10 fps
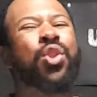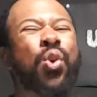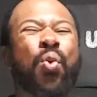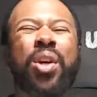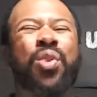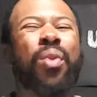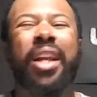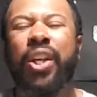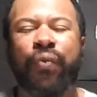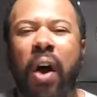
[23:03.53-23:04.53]
2 wasn't really
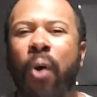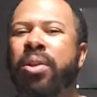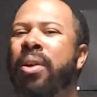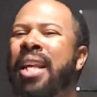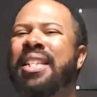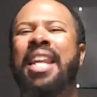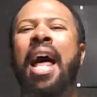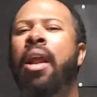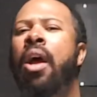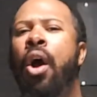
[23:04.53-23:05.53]
his fault, so let's
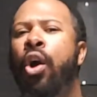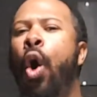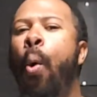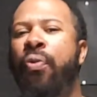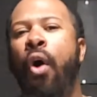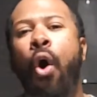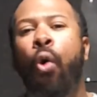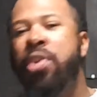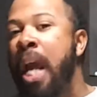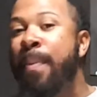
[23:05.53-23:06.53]
not go with the
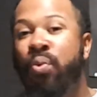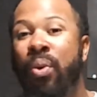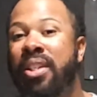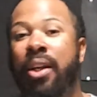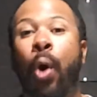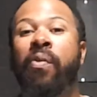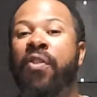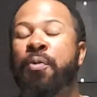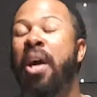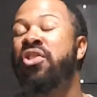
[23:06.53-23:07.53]
whole Jameis Winston over
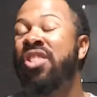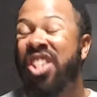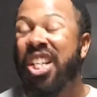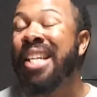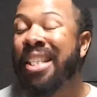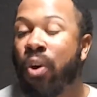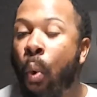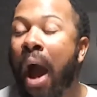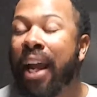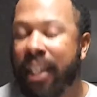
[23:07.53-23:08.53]
Fitzpatrick just
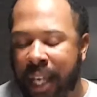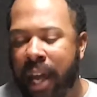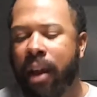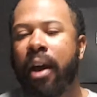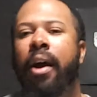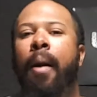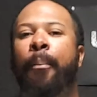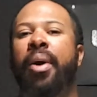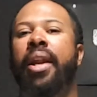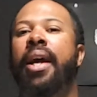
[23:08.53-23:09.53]
quite yet.
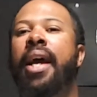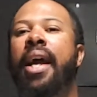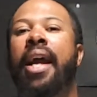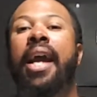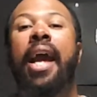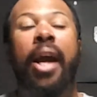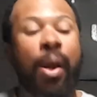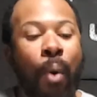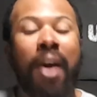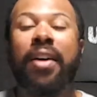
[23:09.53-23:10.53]
But he
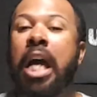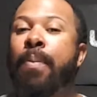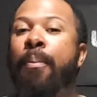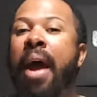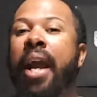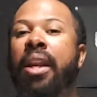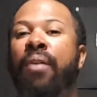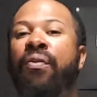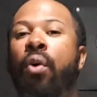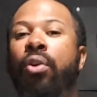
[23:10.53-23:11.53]
wound up coming back in the
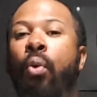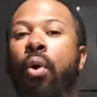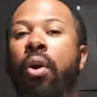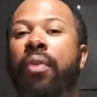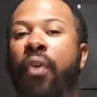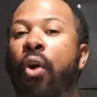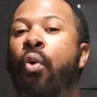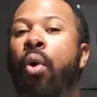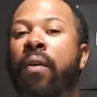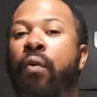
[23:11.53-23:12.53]
third quarter
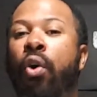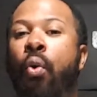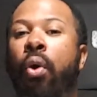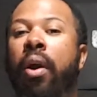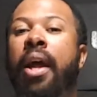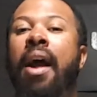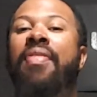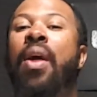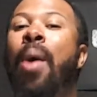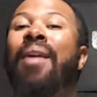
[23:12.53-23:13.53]
and fourth quarter.
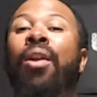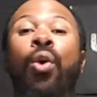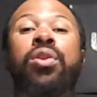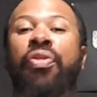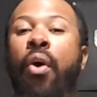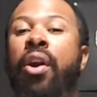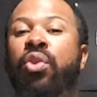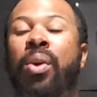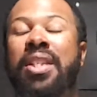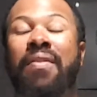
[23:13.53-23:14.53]
They wound up losing
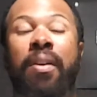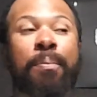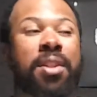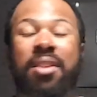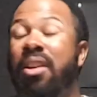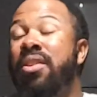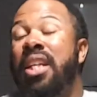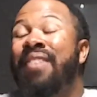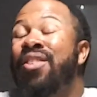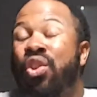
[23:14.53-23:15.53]
30-27. The Steelers
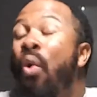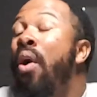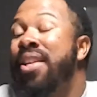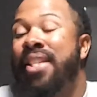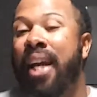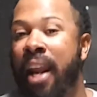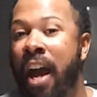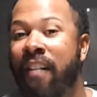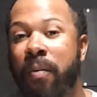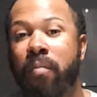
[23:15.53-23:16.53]
didn't even score in the second half,